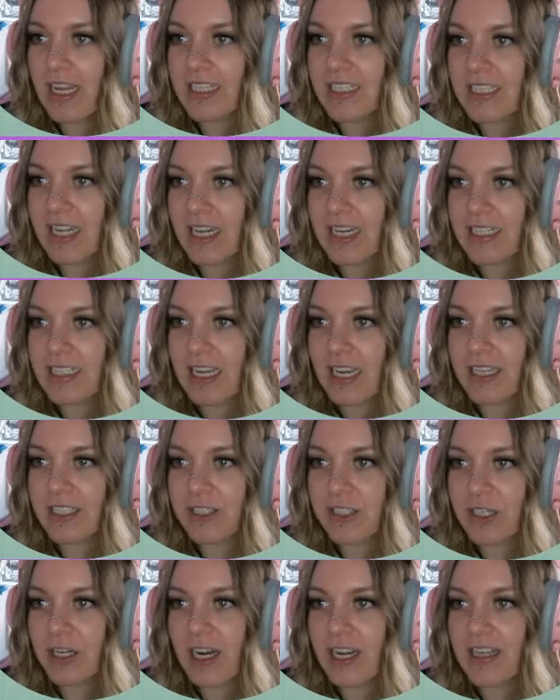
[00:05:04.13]

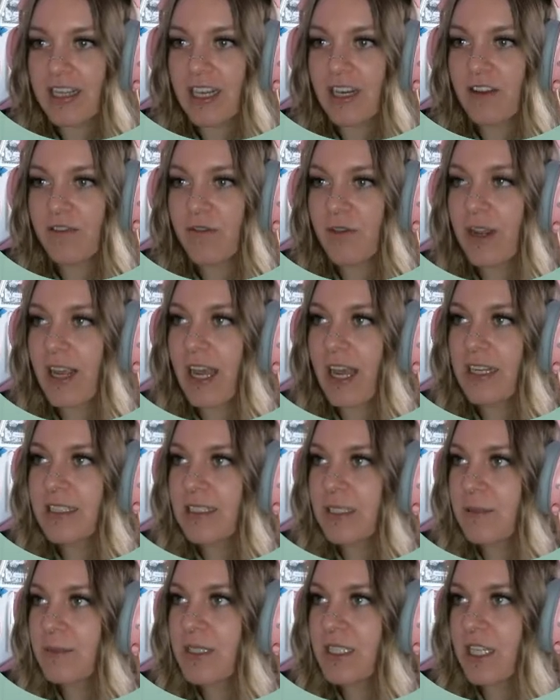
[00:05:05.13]
sanitizer. And then if we had
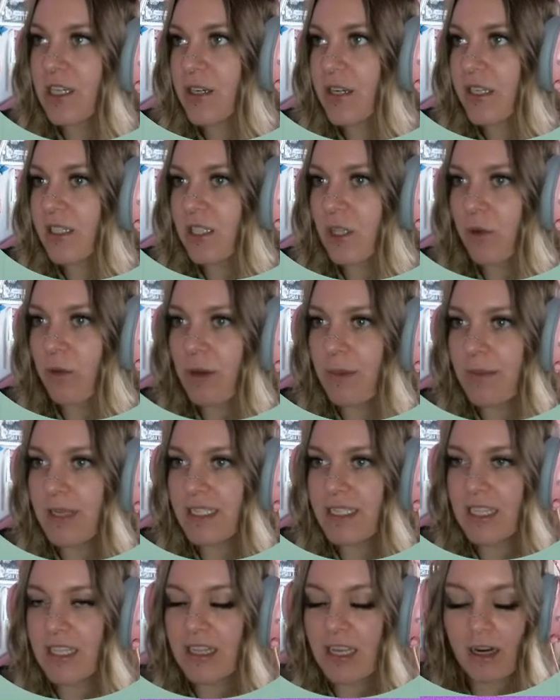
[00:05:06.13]
some serious
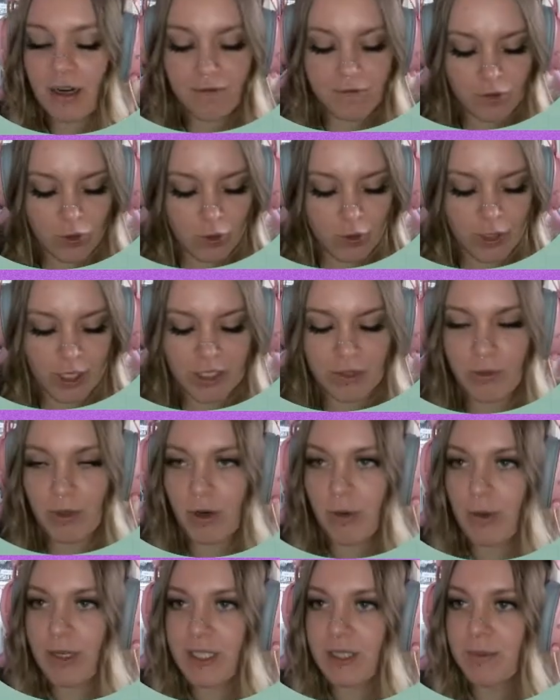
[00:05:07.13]
equipment in there, of course, we're
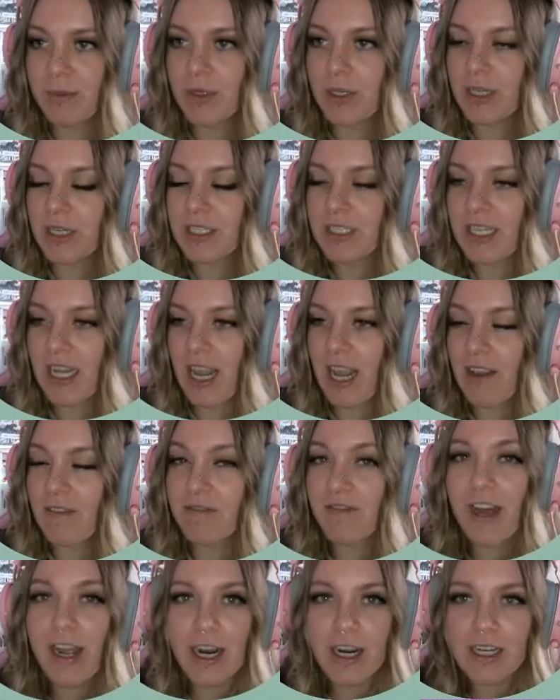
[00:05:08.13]
going to put a
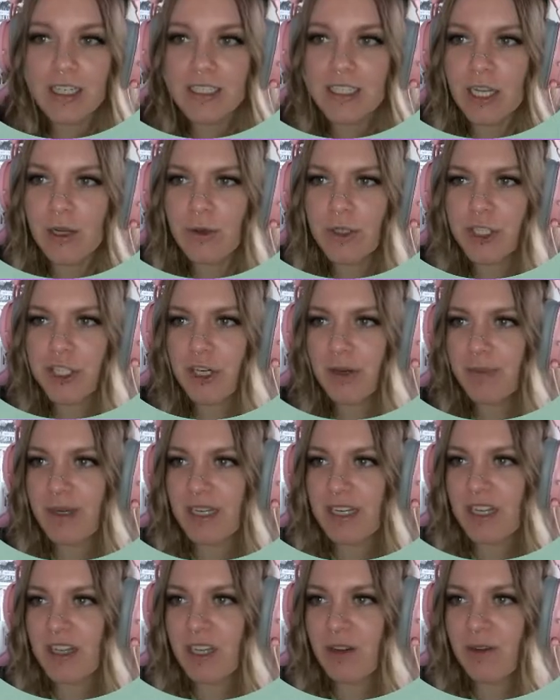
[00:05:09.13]
fire extinguisher,
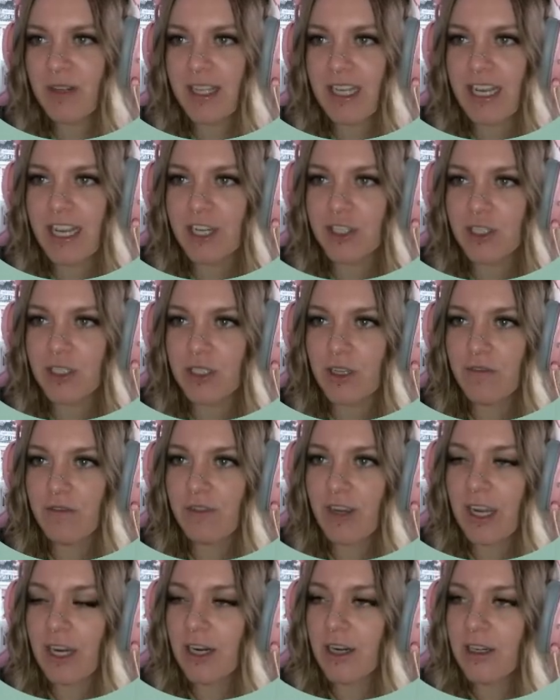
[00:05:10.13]
but nothing really catches on
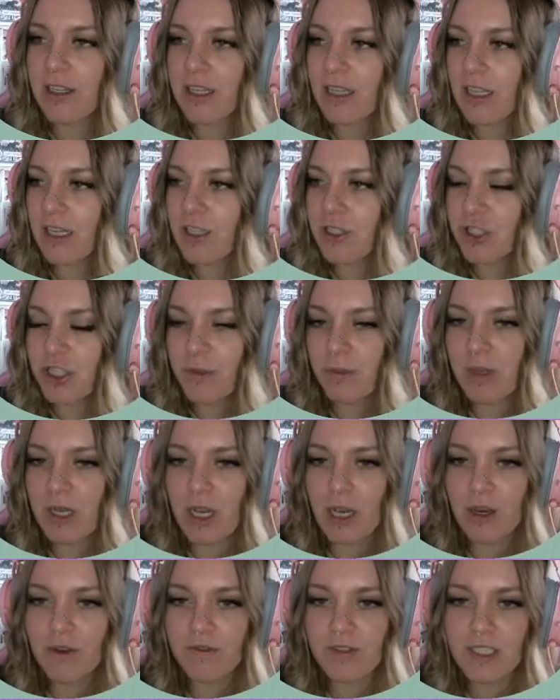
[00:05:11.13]
fire in the
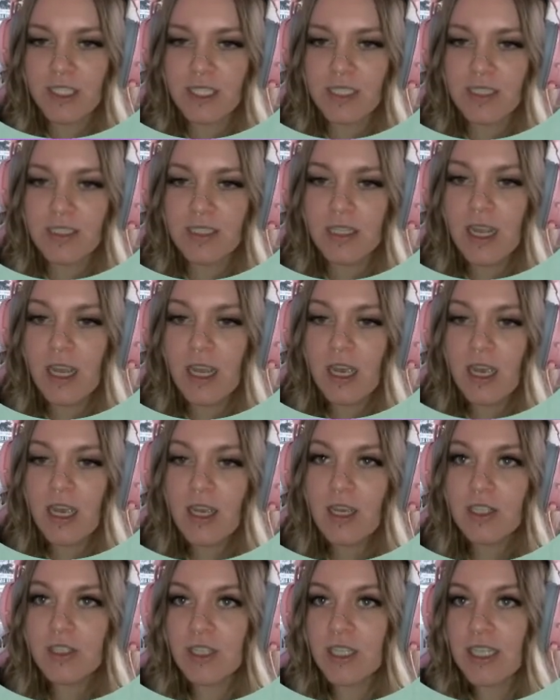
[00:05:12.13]
GP offices.
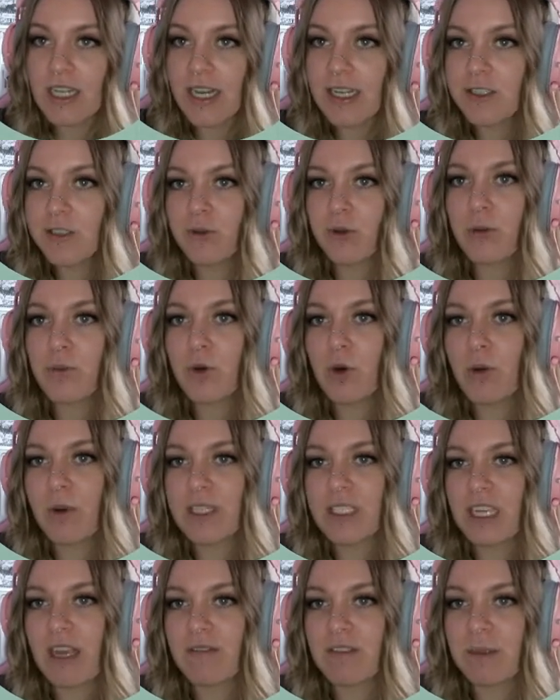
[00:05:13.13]
So the next room we're
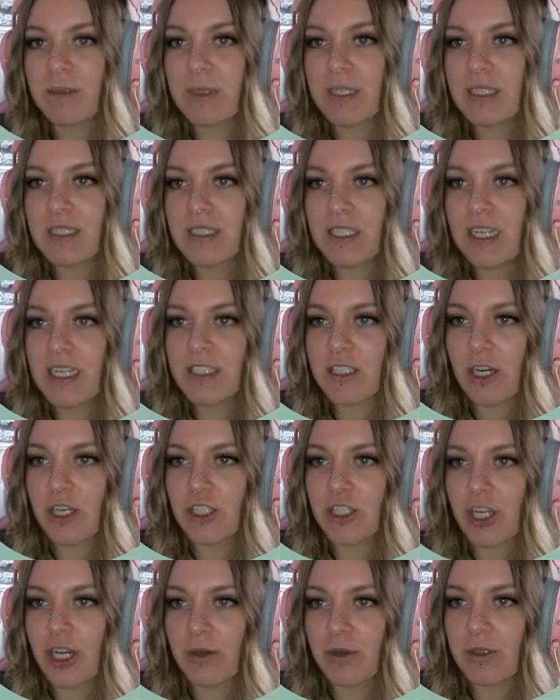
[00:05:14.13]
going to have to build is our
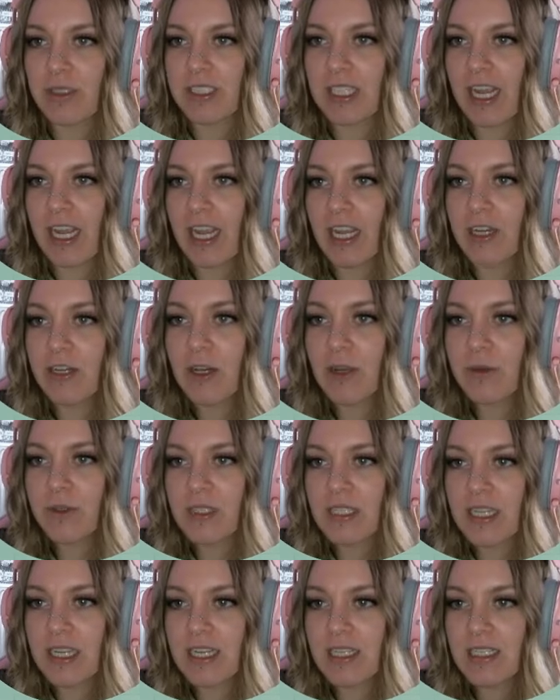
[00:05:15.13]
general
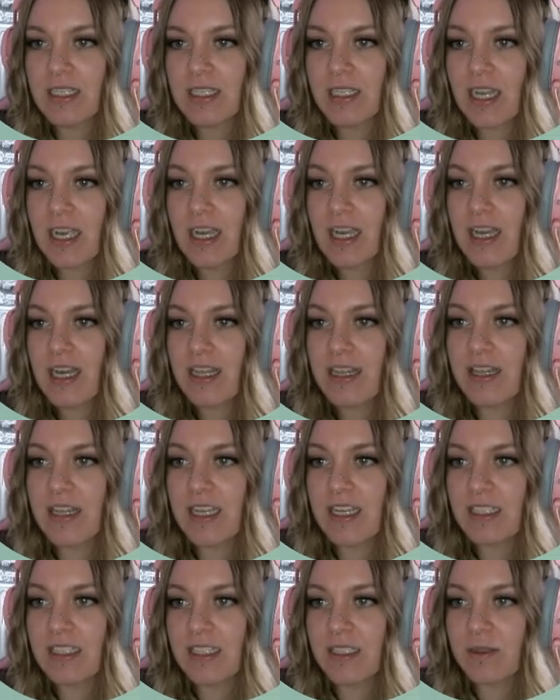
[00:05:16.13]
diagnosis.
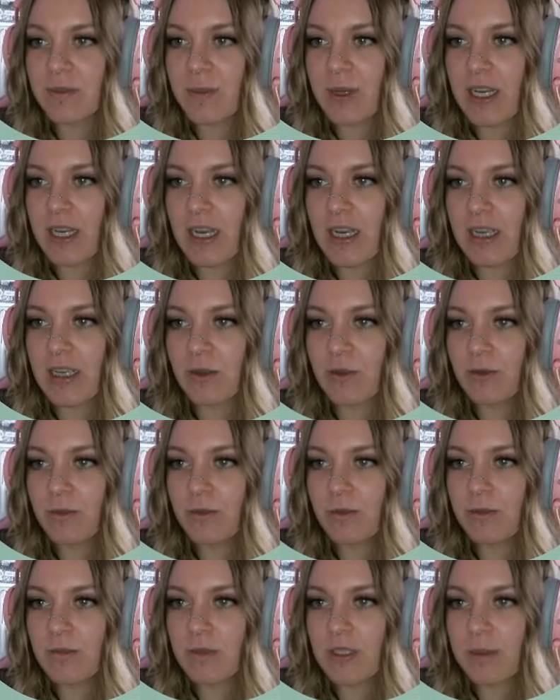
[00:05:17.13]
This is because, oh,
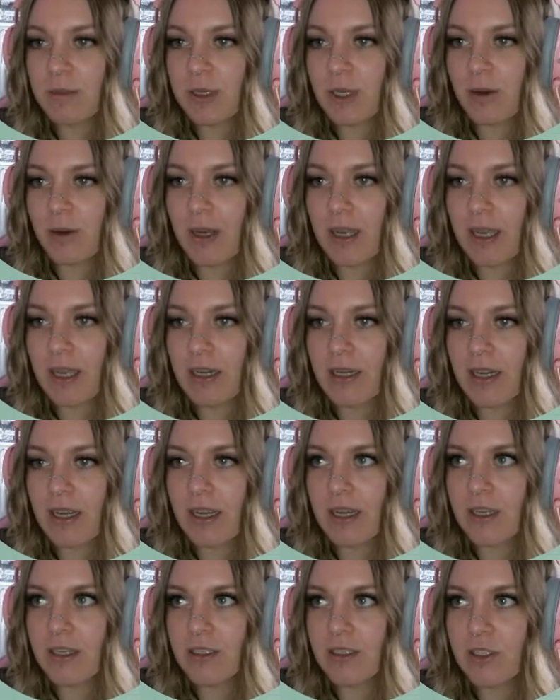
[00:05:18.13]
let me go ahead
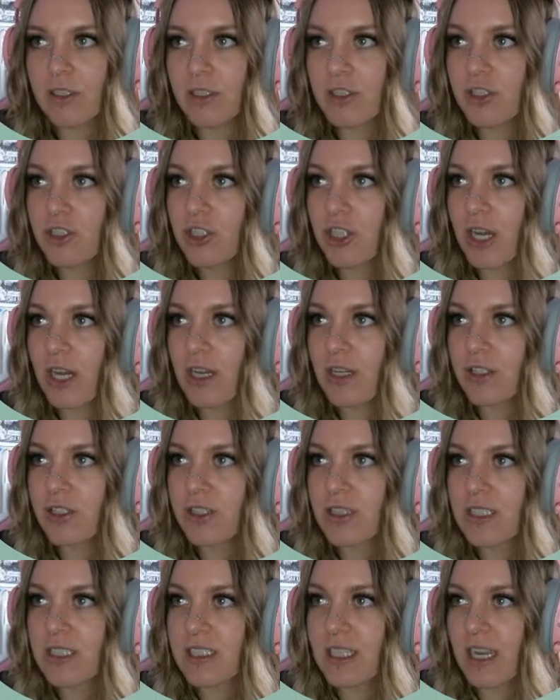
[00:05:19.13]
and change
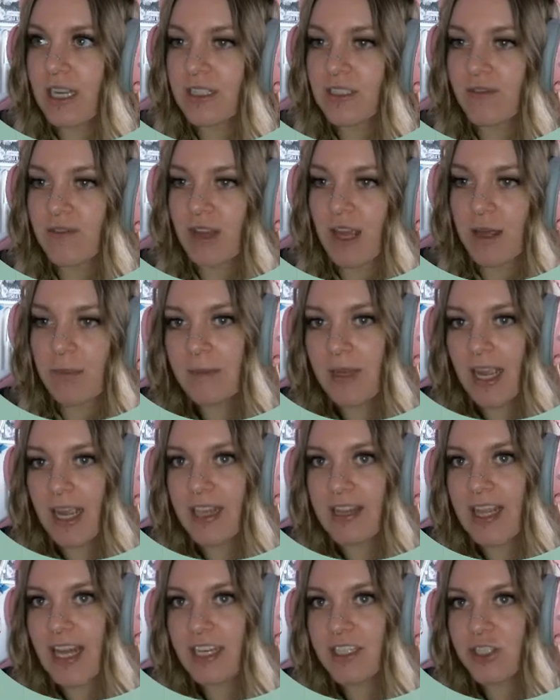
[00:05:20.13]
the size of that.
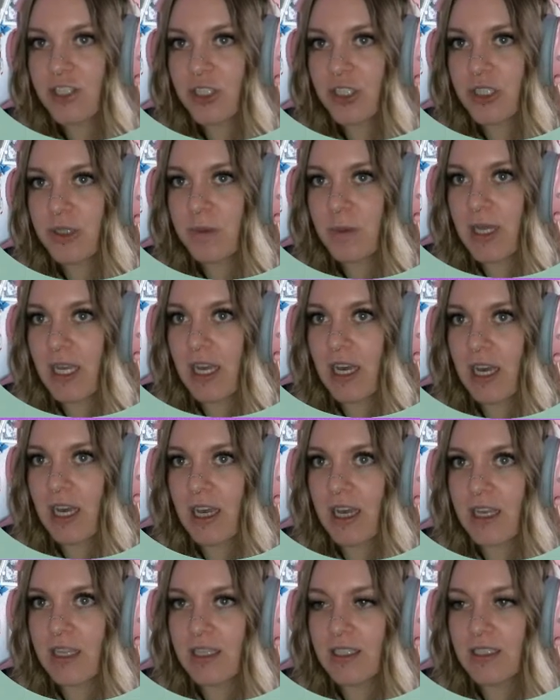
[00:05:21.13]
And that's just
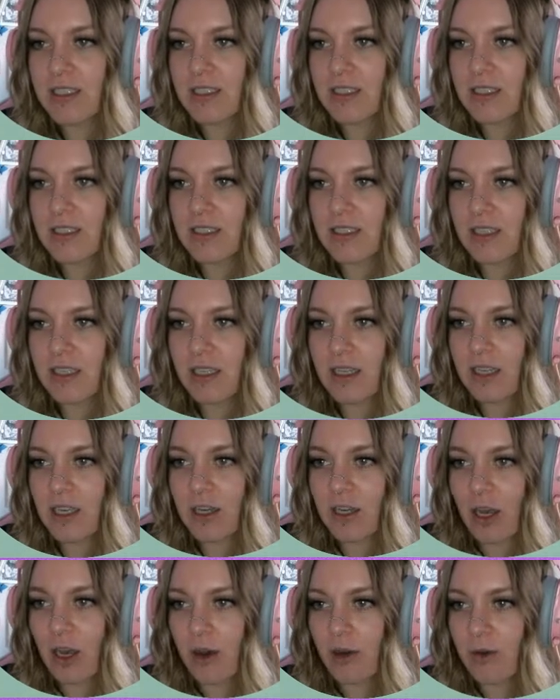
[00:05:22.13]
because,
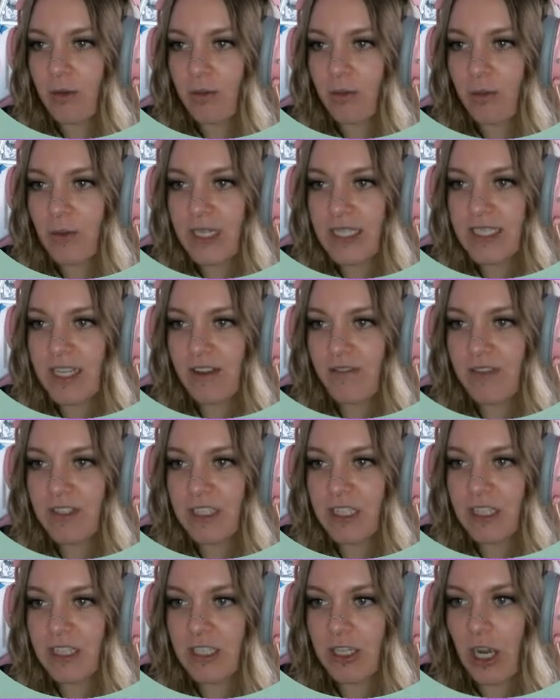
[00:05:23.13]
you know, once they
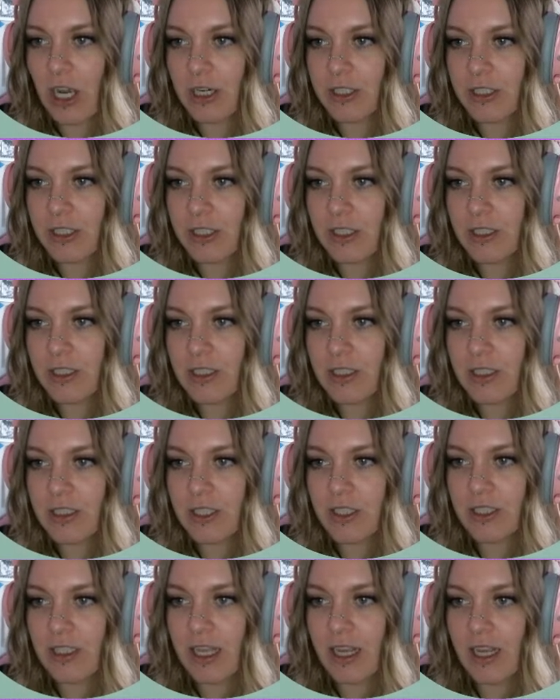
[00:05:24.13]
visit the doctor,
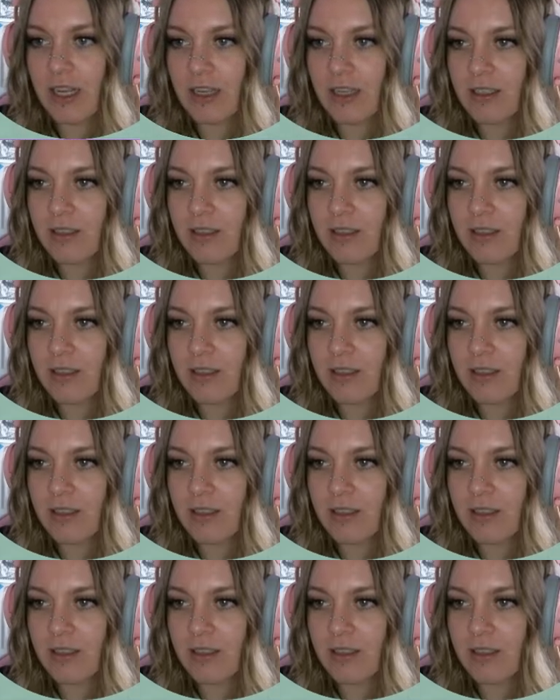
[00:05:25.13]
they're like,